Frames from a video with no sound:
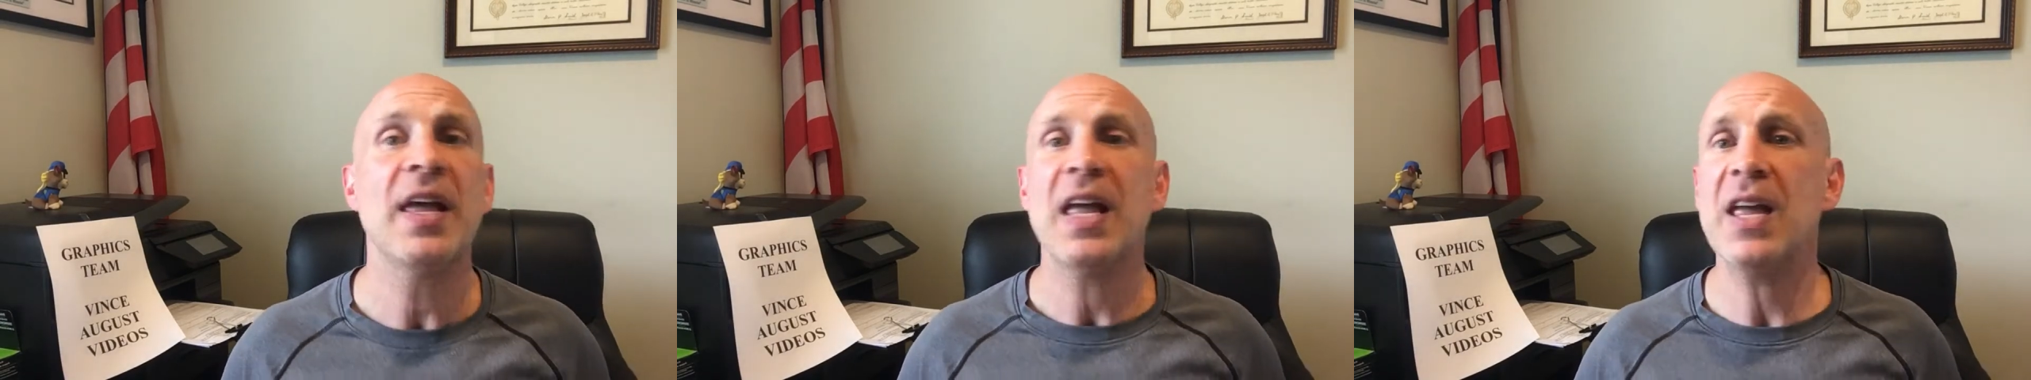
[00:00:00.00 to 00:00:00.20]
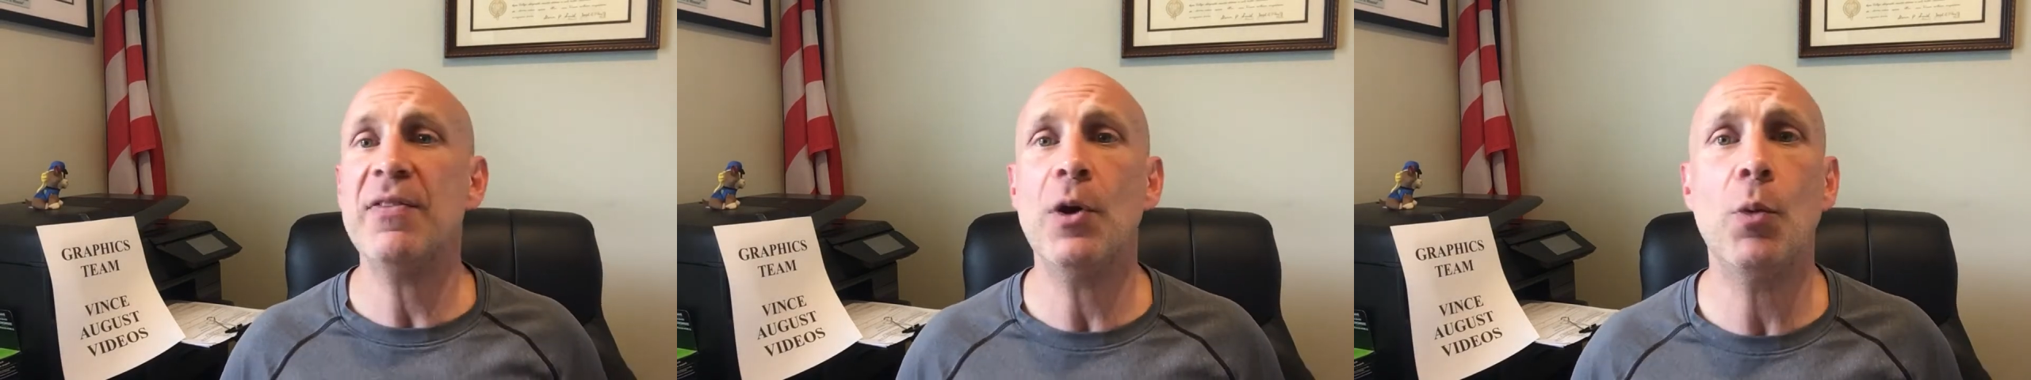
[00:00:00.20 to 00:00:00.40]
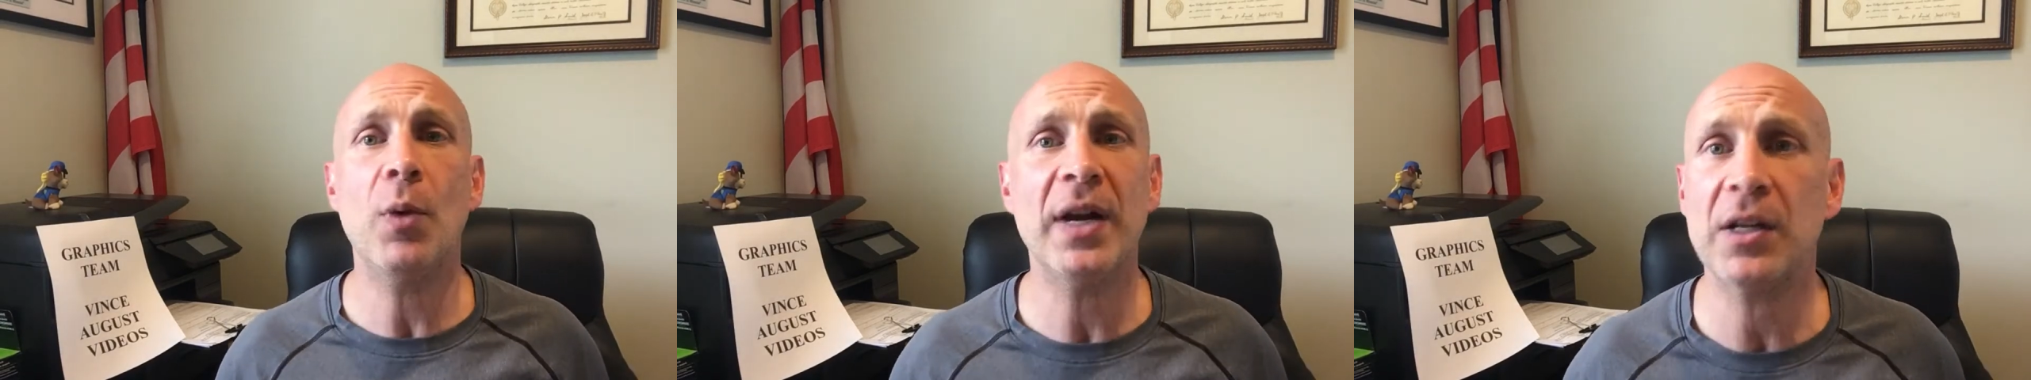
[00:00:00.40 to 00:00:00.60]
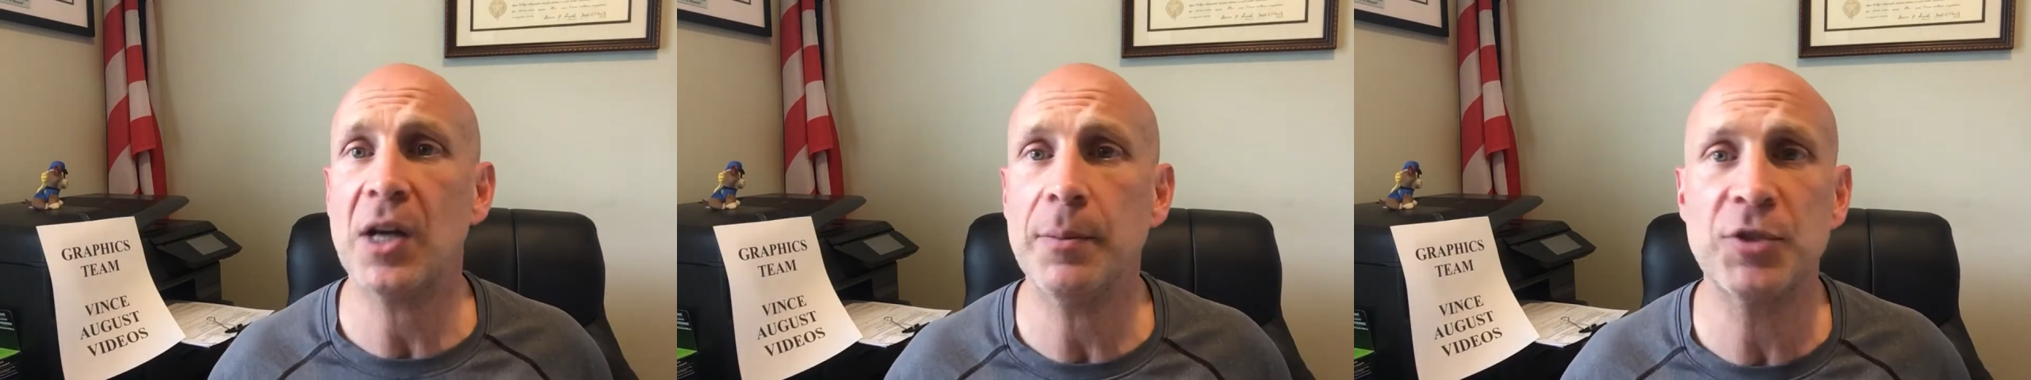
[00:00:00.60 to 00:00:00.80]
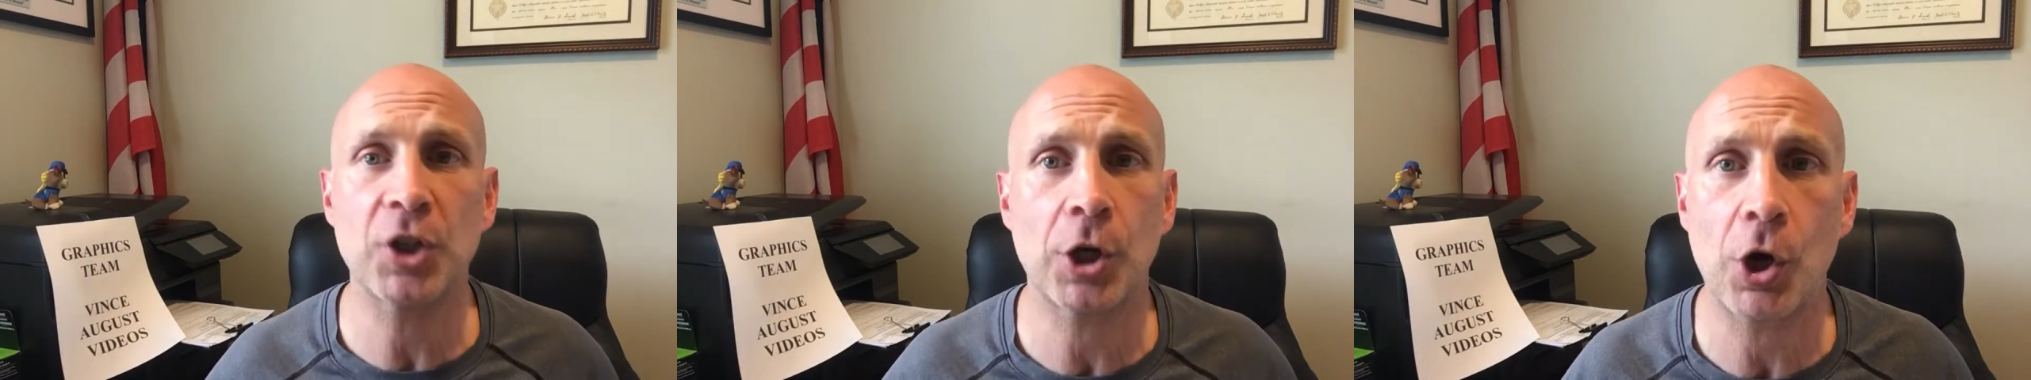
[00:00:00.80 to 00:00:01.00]
even when it
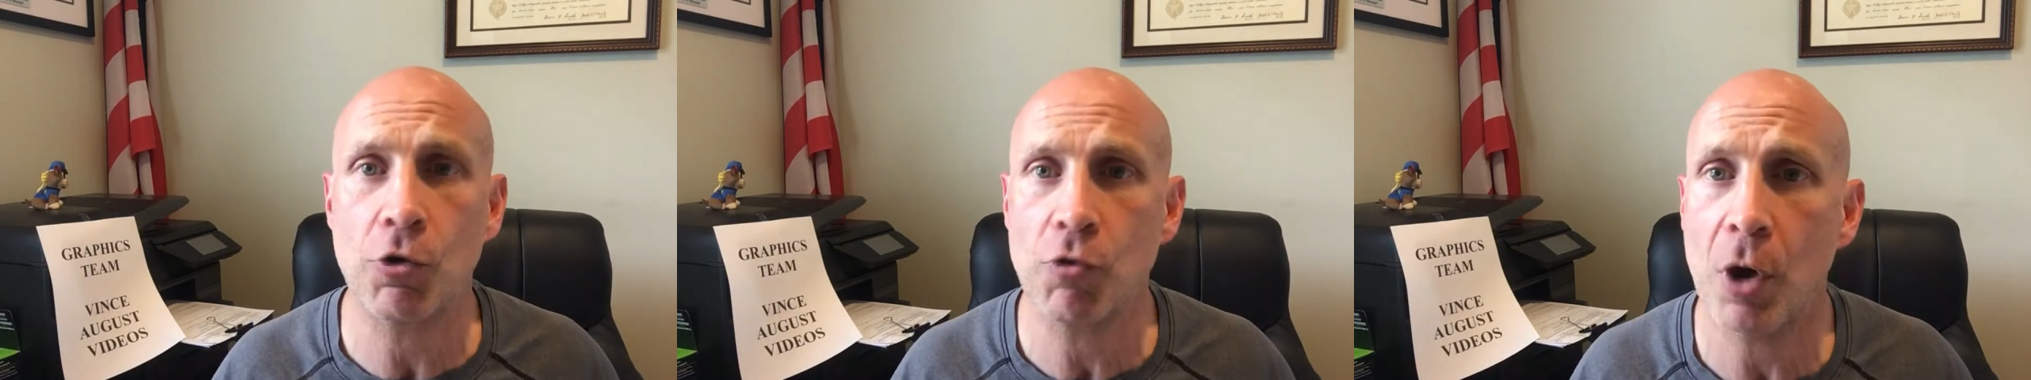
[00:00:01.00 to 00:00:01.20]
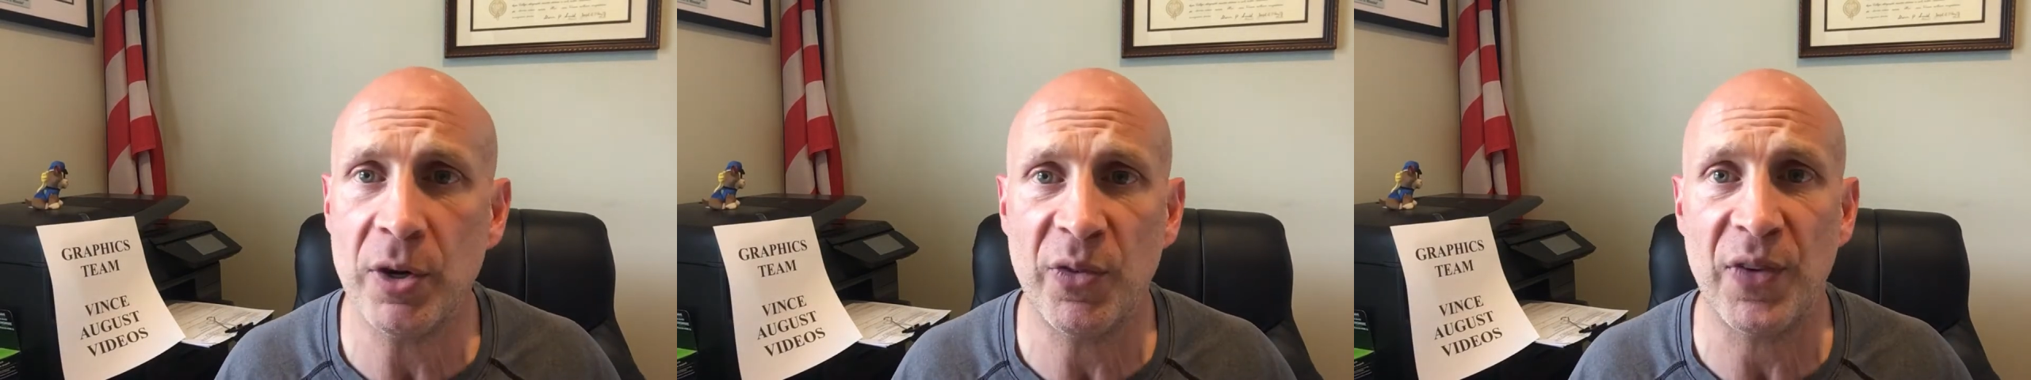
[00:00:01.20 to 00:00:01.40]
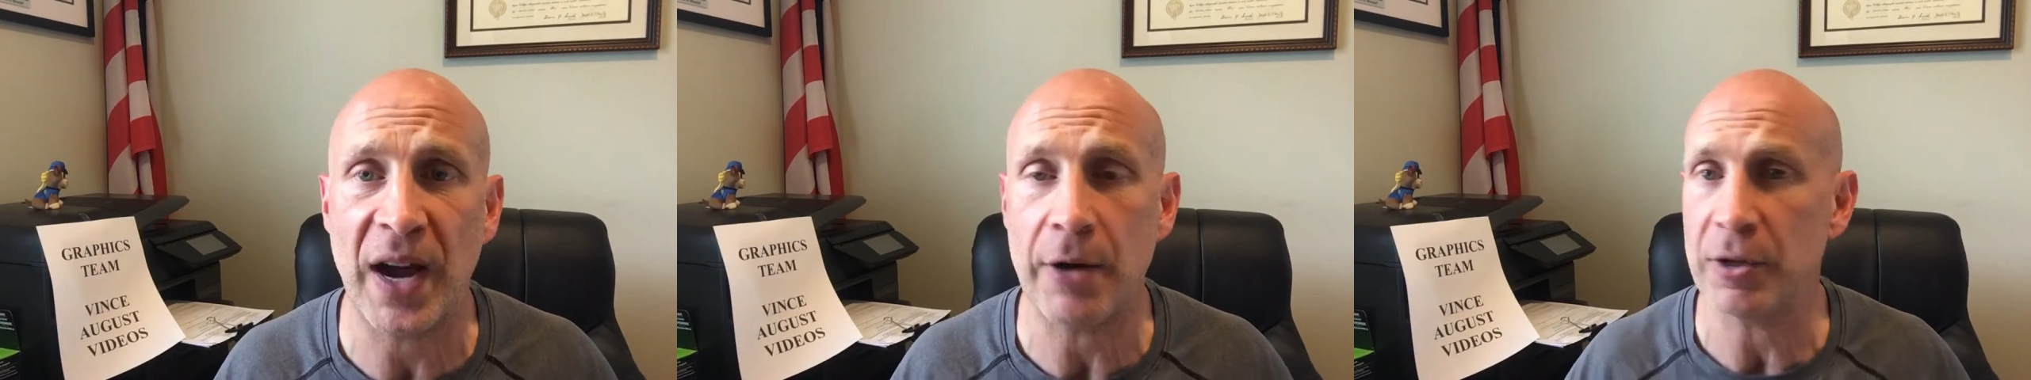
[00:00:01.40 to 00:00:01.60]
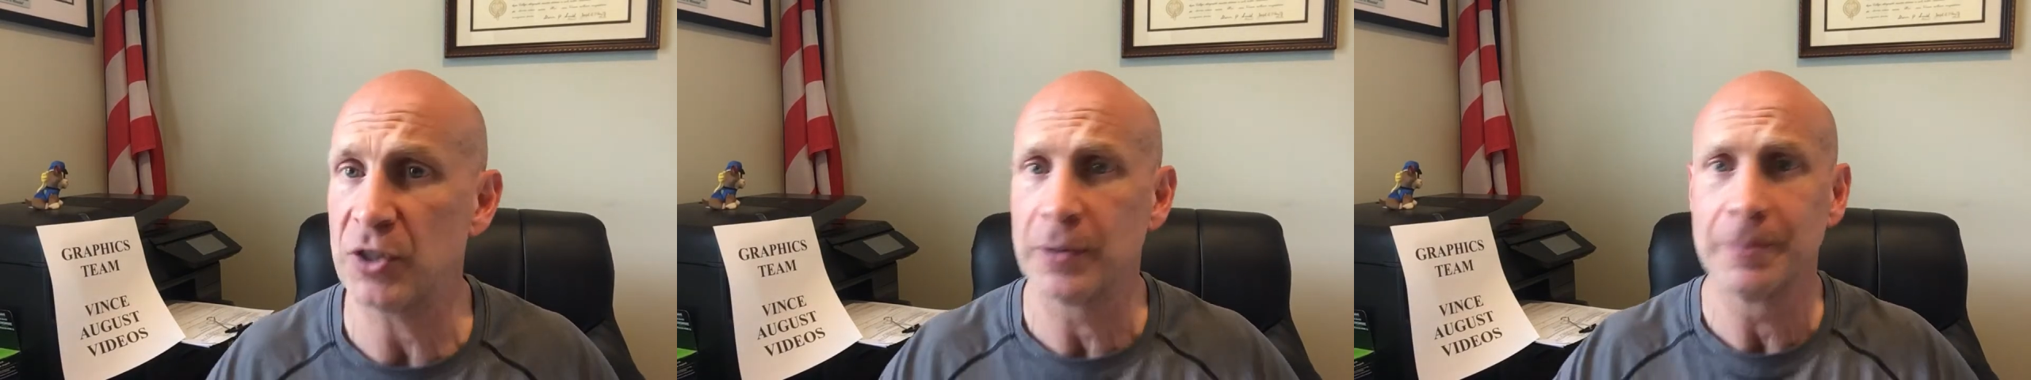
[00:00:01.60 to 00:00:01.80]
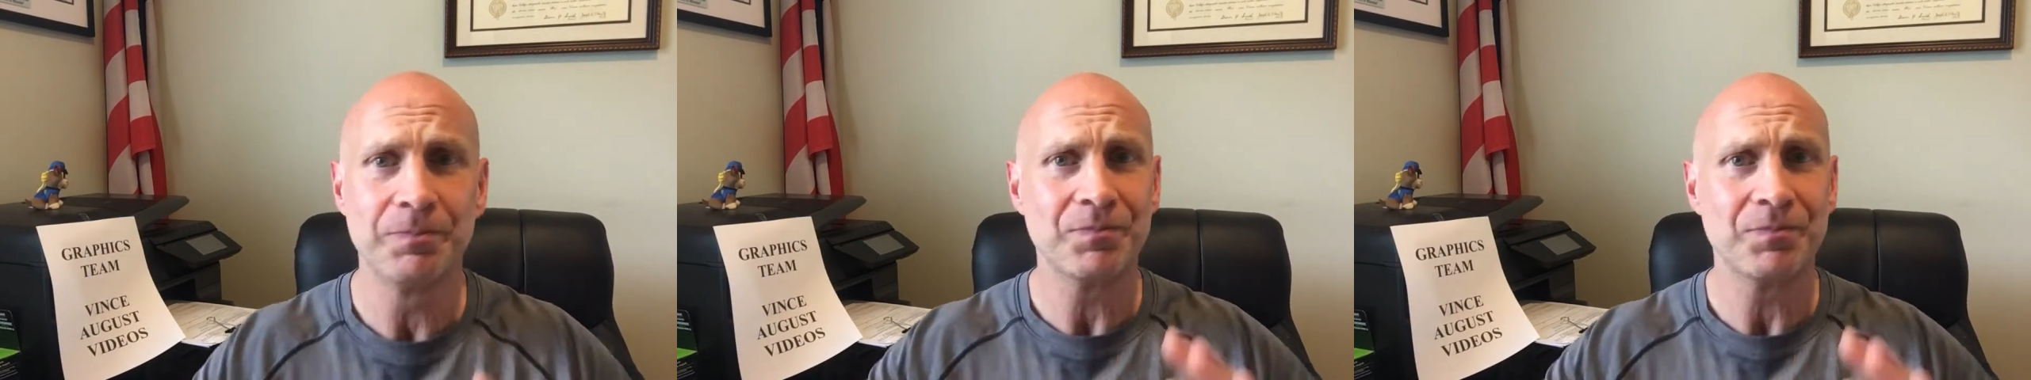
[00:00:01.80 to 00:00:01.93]
comes to coronavirus.